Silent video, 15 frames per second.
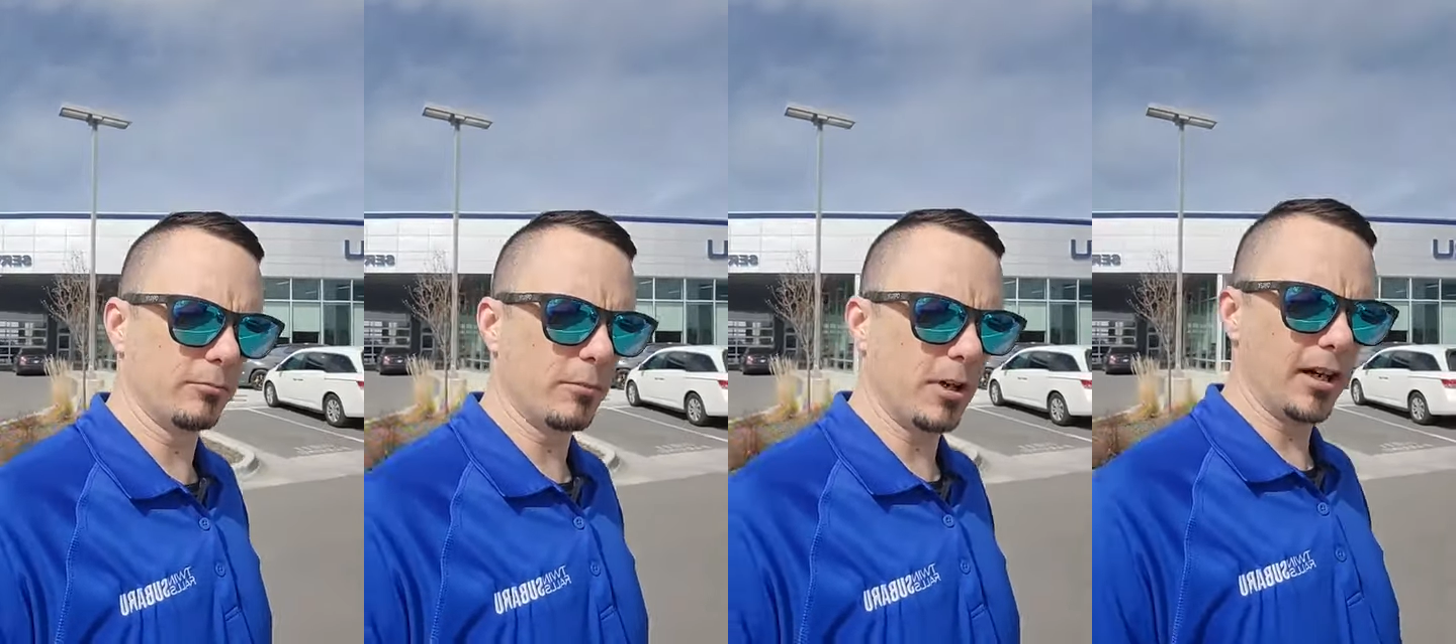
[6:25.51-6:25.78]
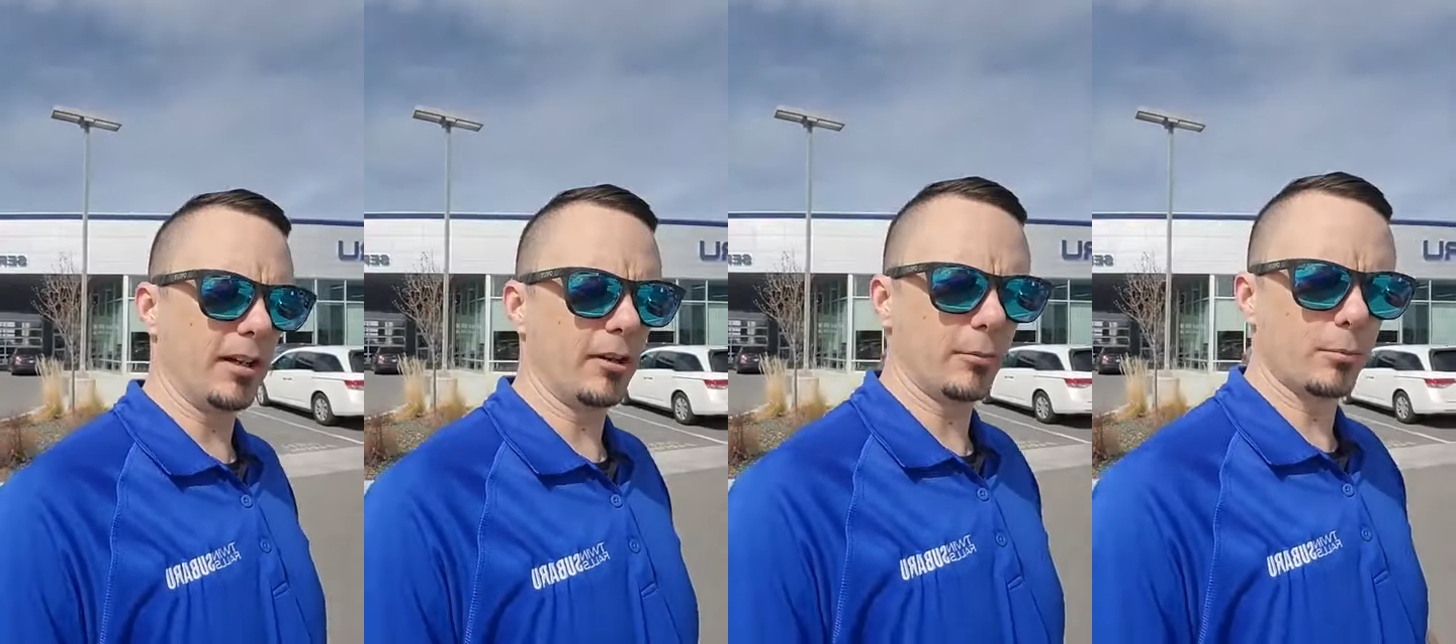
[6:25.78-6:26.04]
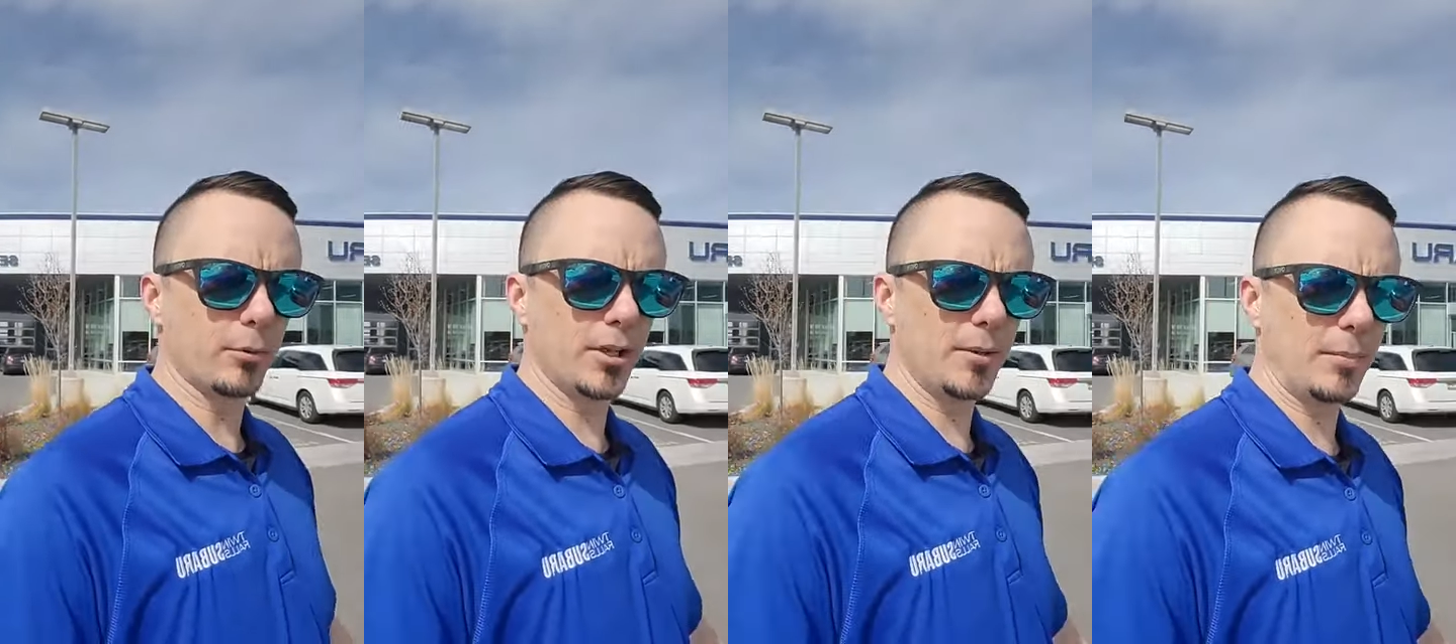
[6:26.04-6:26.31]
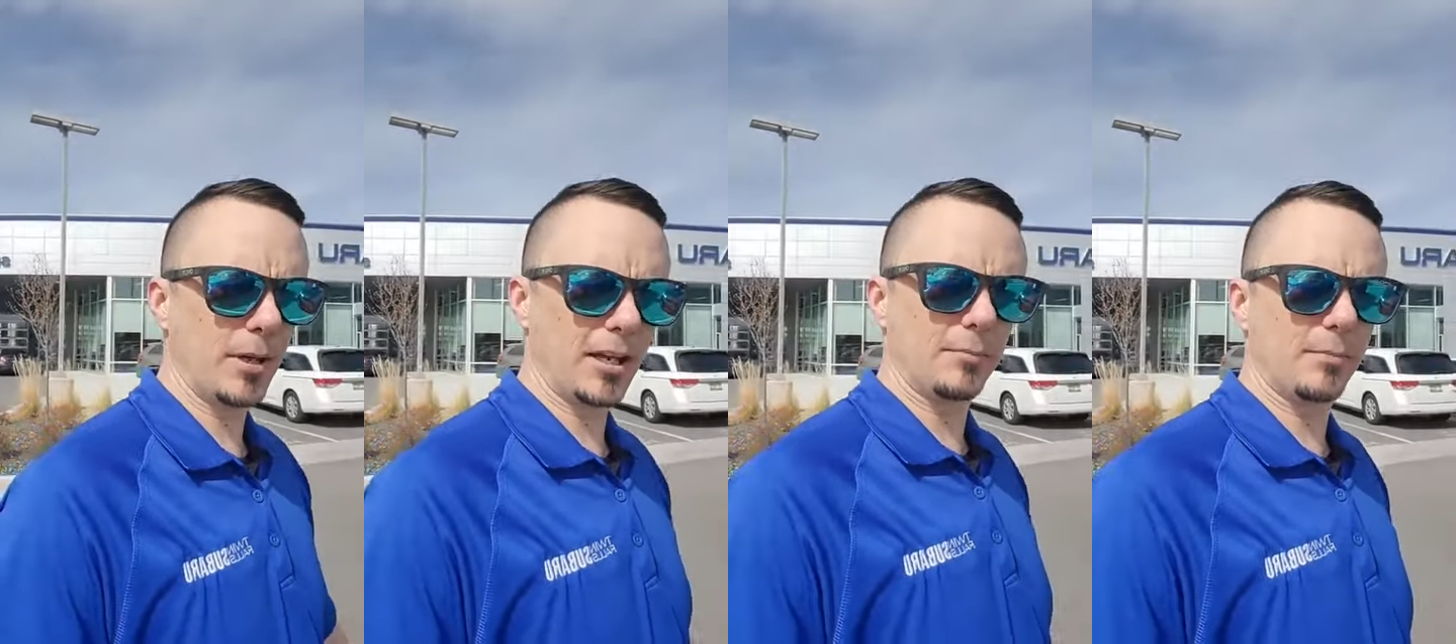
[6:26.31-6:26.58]
mile
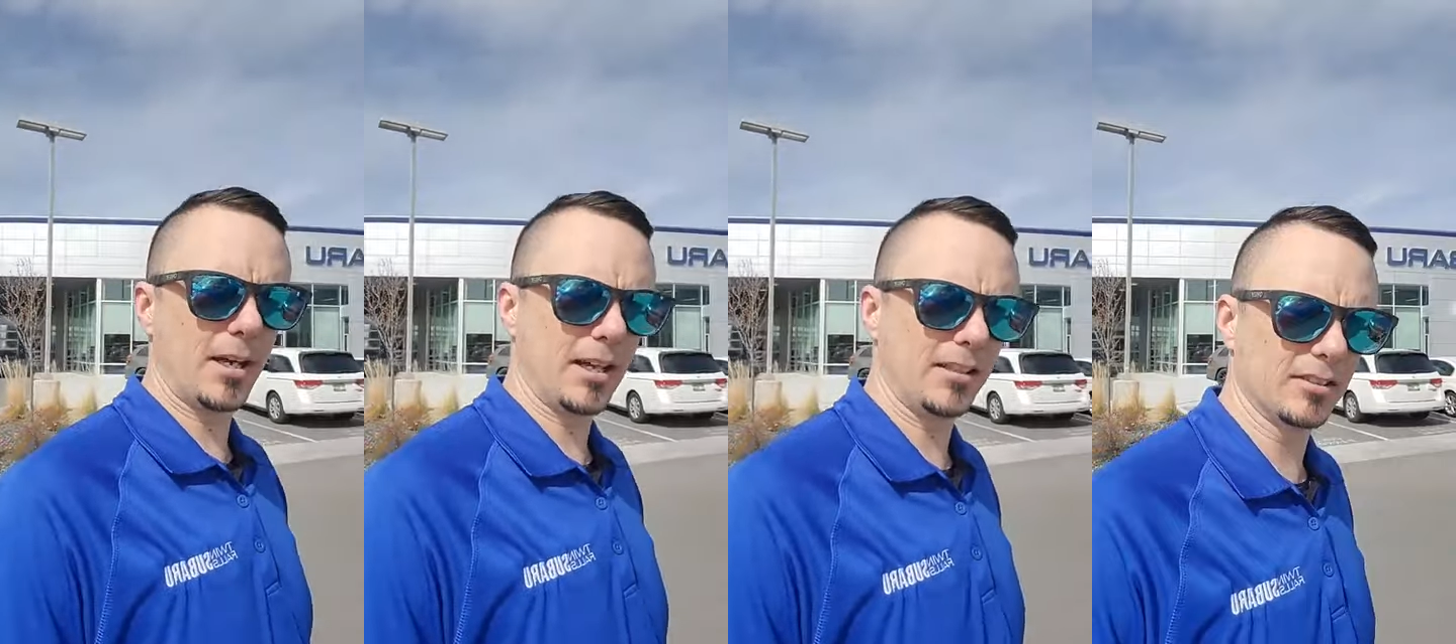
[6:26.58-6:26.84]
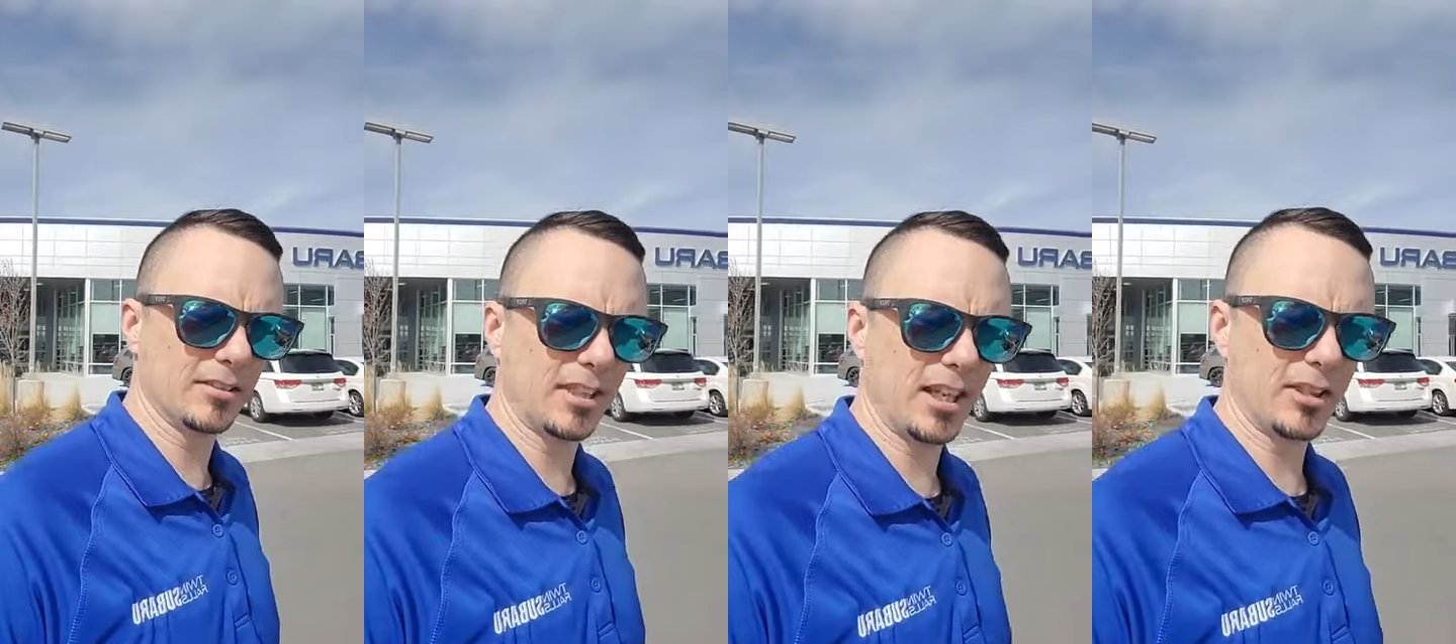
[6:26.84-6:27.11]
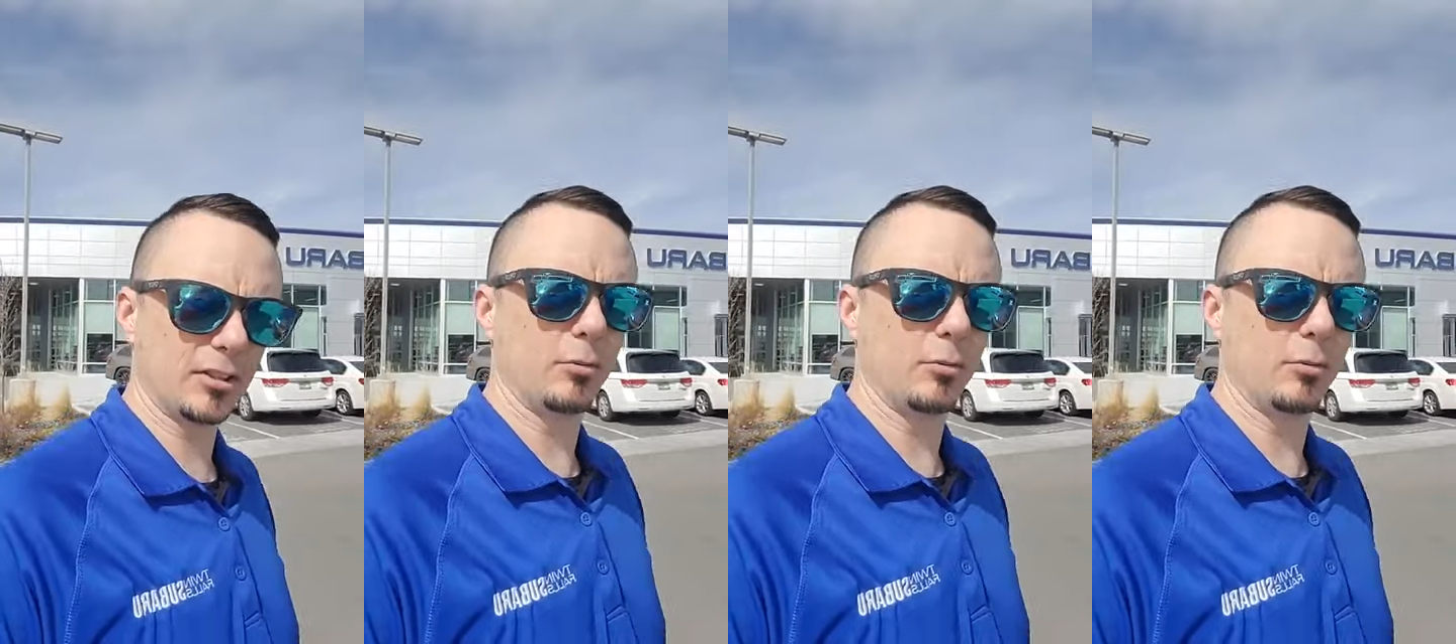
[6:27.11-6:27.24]
prepaid maintenance at